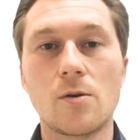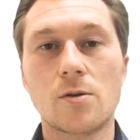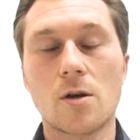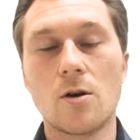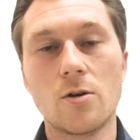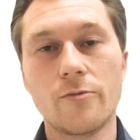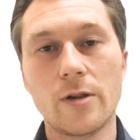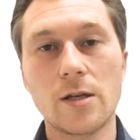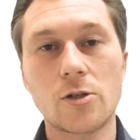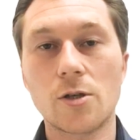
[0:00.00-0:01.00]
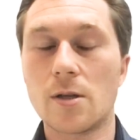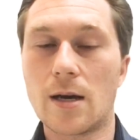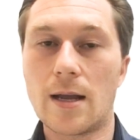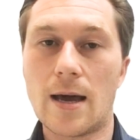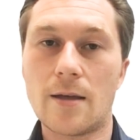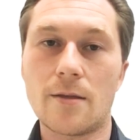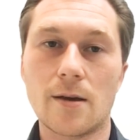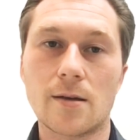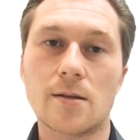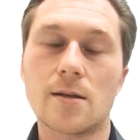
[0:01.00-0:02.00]
on religion and
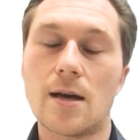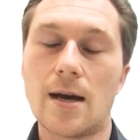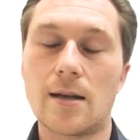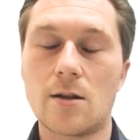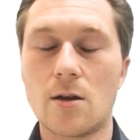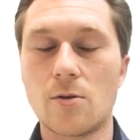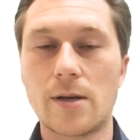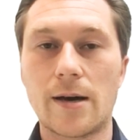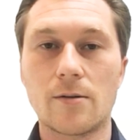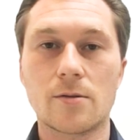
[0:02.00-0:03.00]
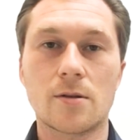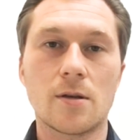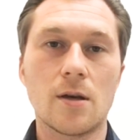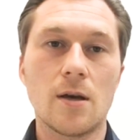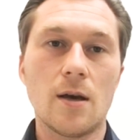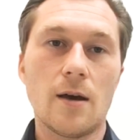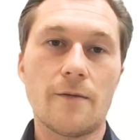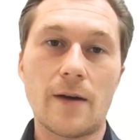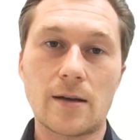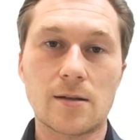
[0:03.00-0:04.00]
ethics, and it no doubt
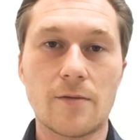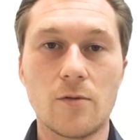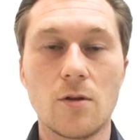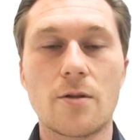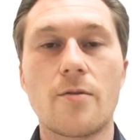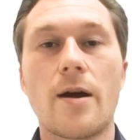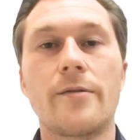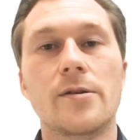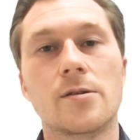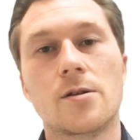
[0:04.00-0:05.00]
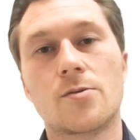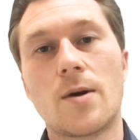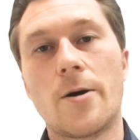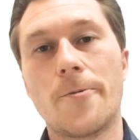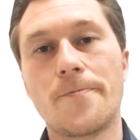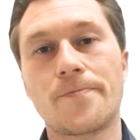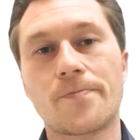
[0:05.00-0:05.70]
affects several other areas as well.